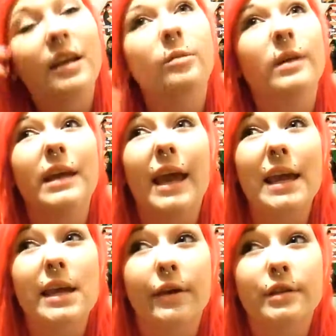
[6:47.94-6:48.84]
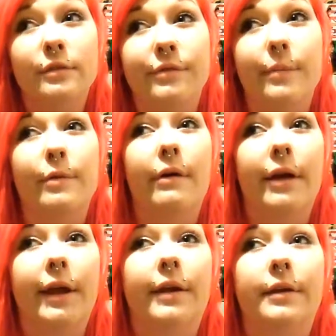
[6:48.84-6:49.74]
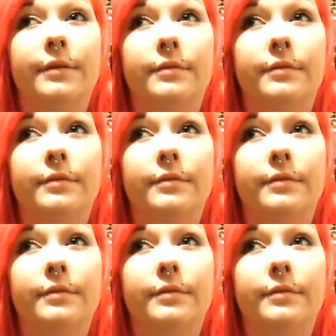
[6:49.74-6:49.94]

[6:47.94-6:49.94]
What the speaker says: it'll be 8 years in February.